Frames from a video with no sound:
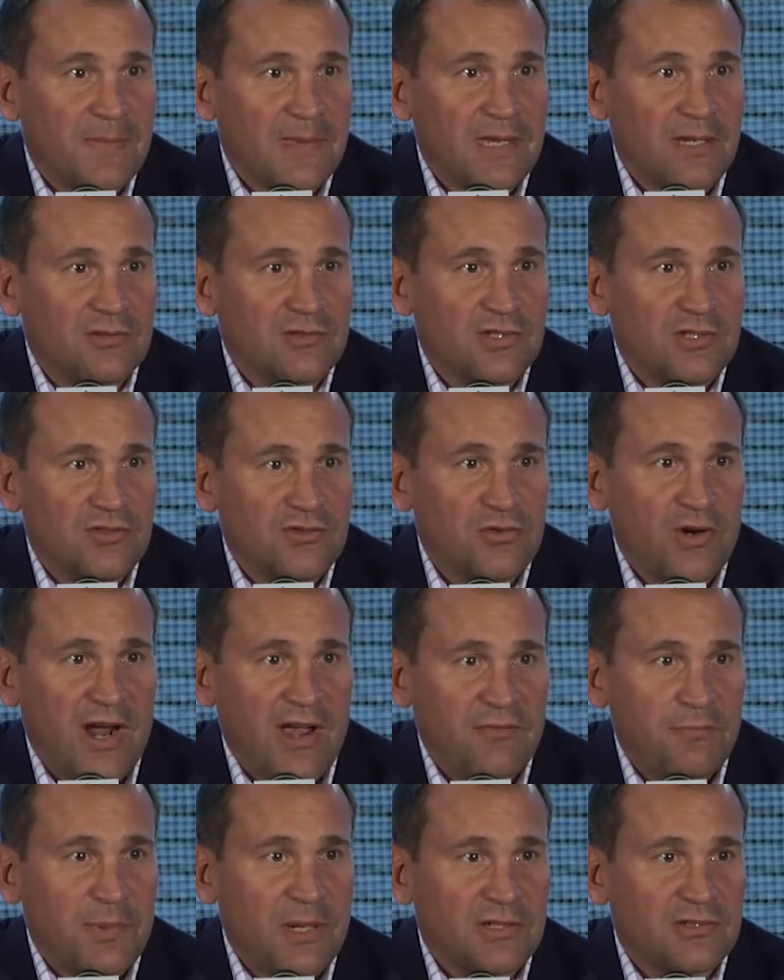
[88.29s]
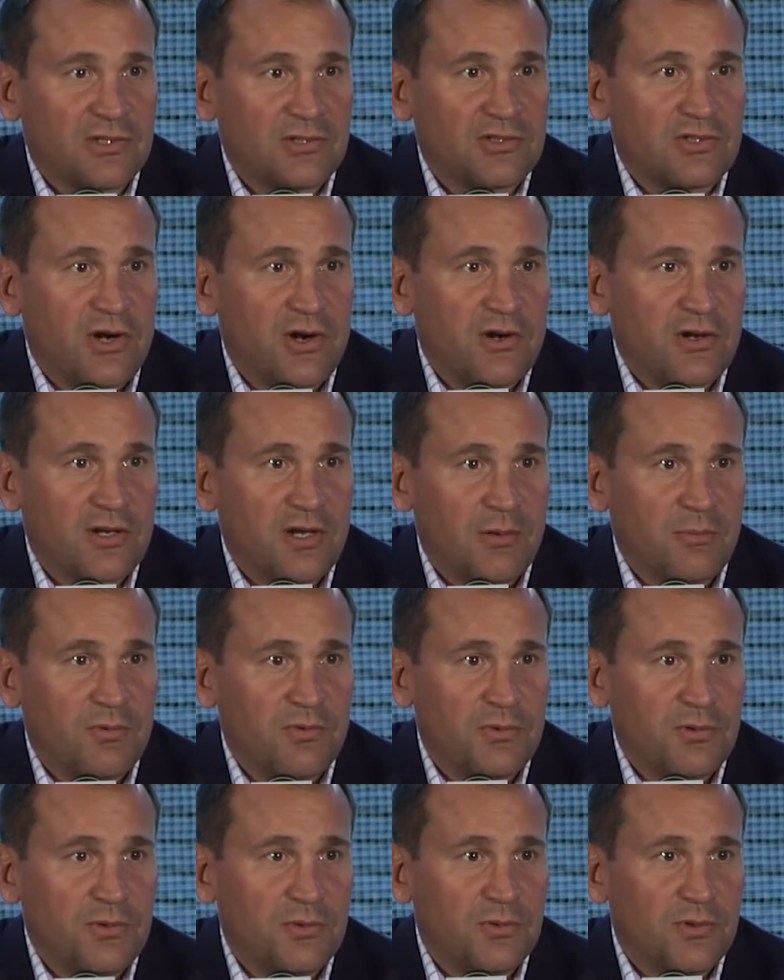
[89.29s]
because these draft picks are starting to come
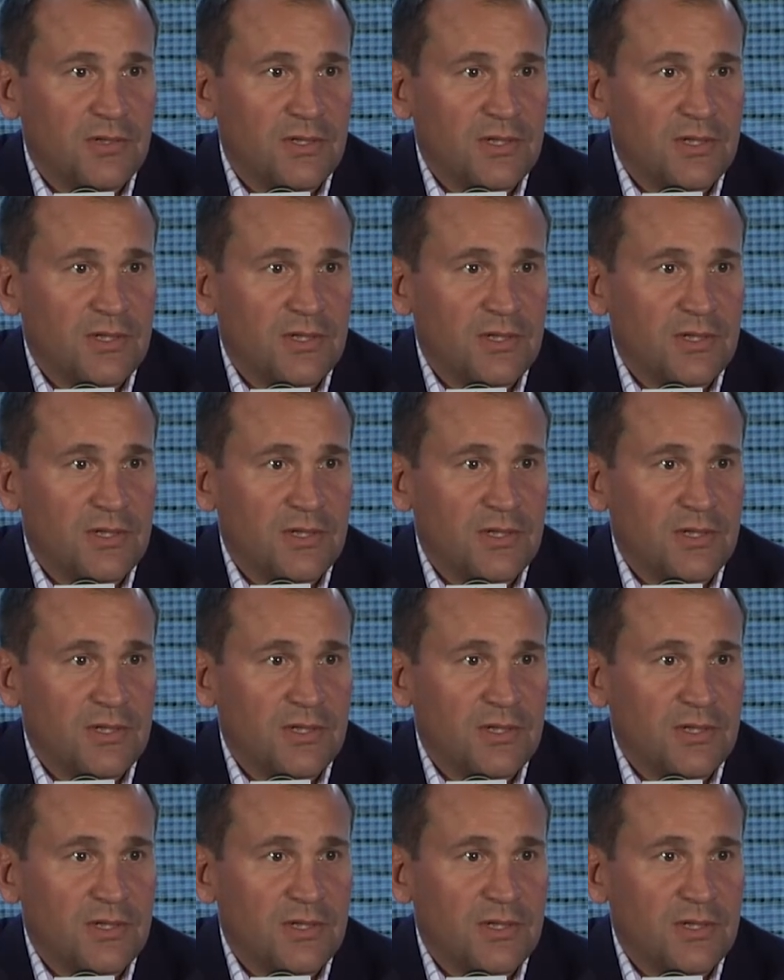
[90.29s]
through.